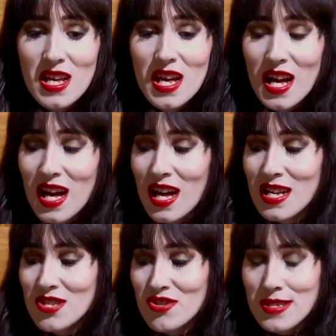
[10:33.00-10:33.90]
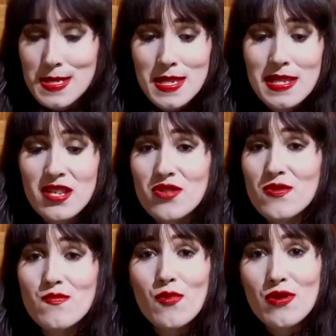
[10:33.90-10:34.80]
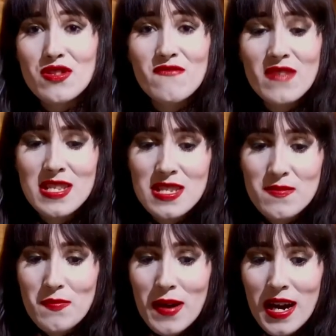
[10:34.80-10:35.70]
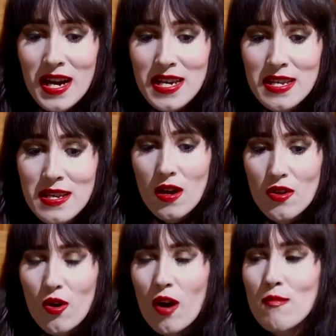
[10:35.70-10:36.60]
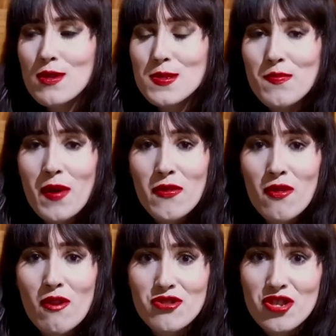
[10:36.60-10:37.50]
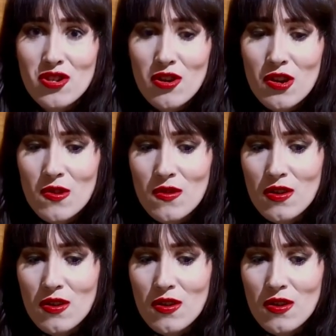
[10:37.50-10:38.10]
And she said that she was motivated by an almost pathological